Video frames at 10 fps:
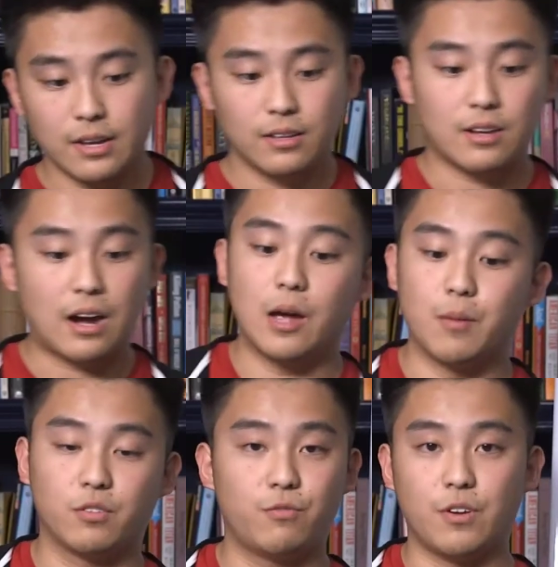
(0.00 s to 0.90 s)

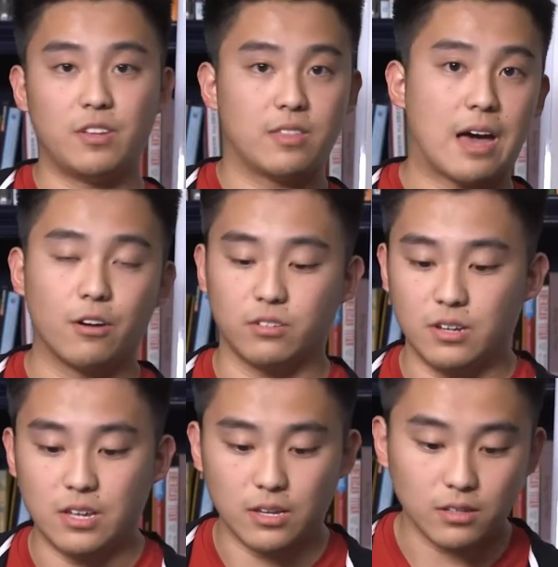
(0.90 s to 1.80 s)
times 50,000
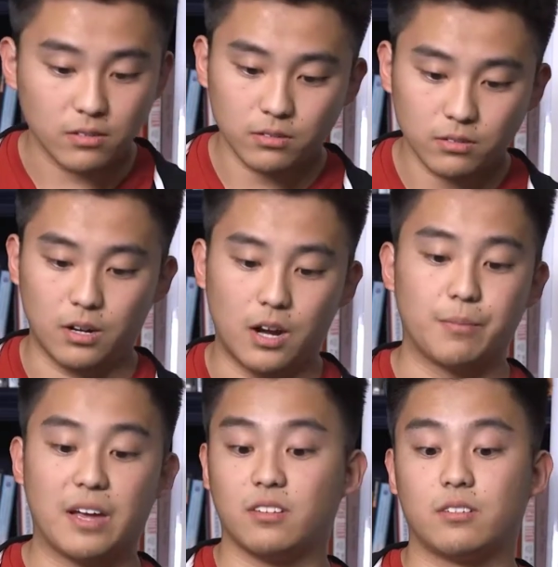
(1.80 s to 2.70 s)
is,
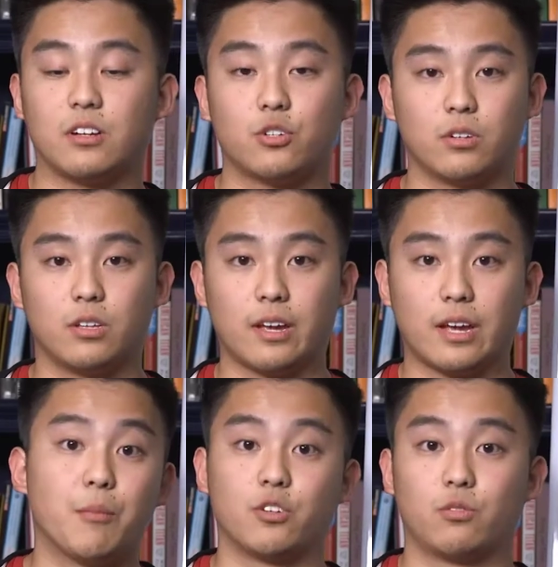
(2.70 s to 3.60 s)
that's essentially like
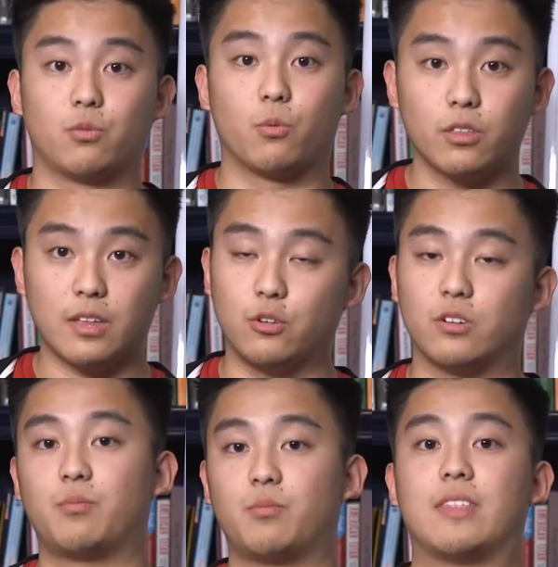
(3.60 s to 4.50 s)
how much it's worth, and you
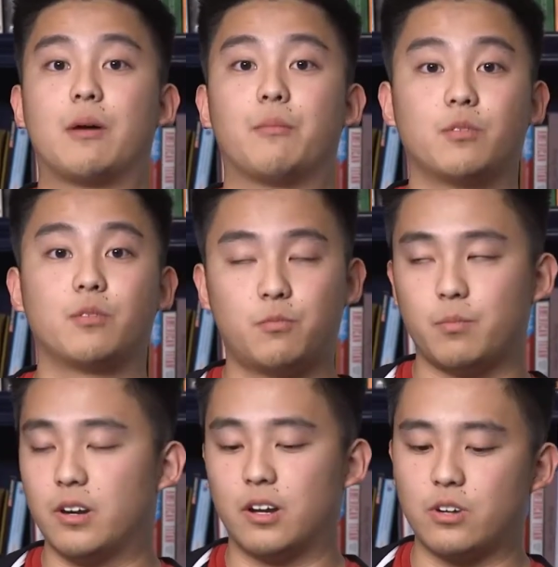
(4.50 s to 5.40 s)
can spend that
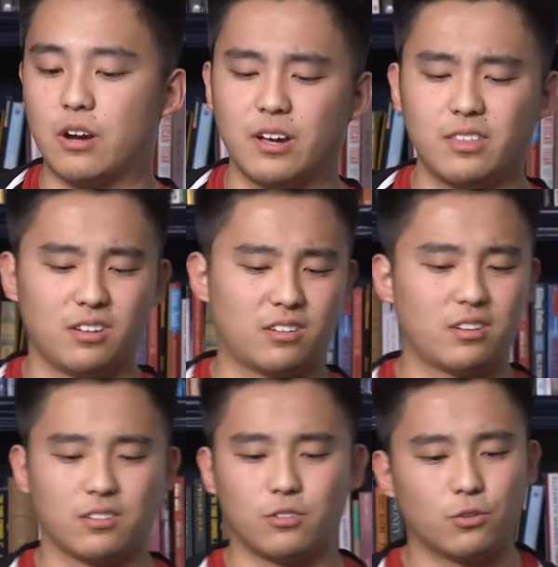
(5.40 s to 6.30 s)
money on travel. I think it's like
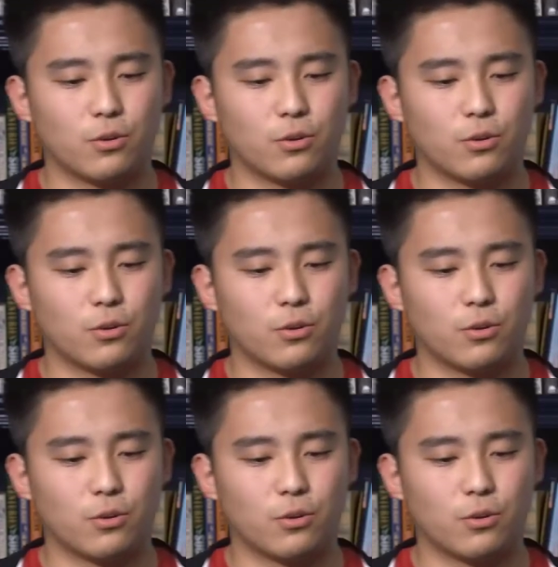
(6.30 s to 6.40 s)
625.